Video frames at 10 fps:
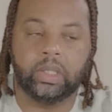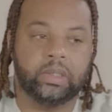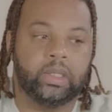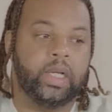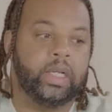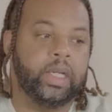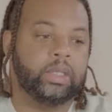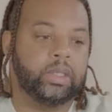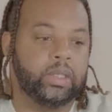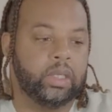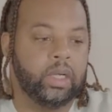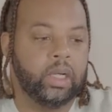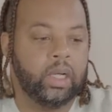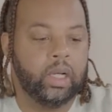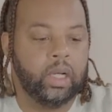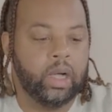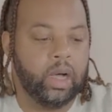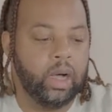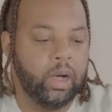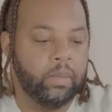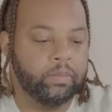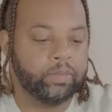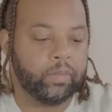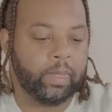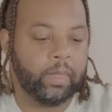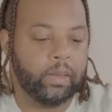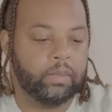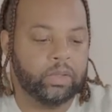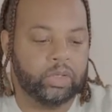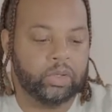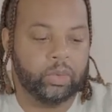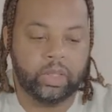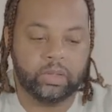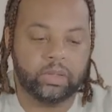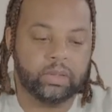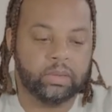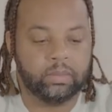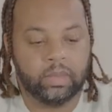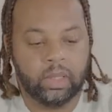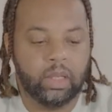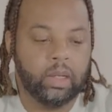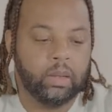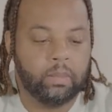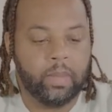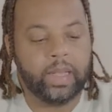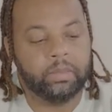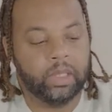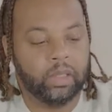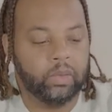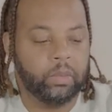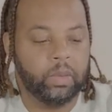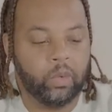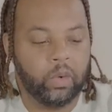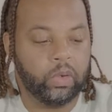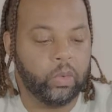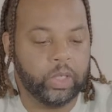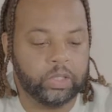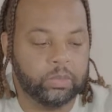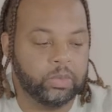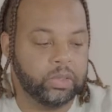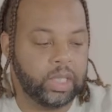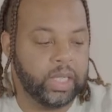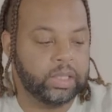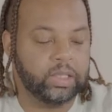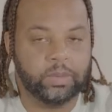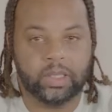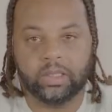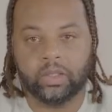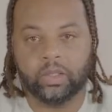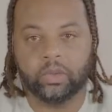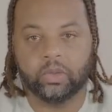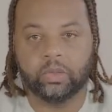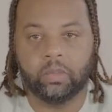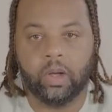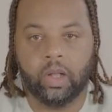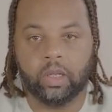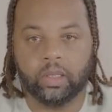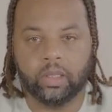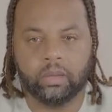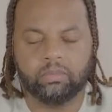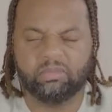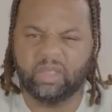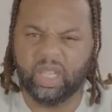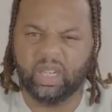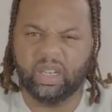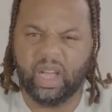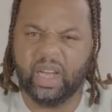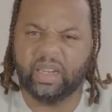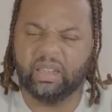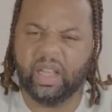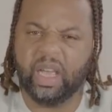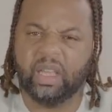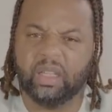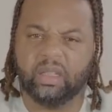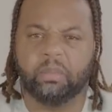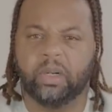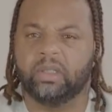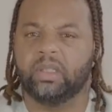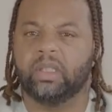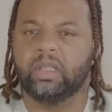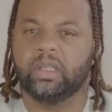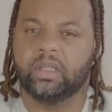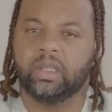things of that nature. Um, the shorts might be a little bit more on the questionable side just because they're a little smaller than I'd like personally.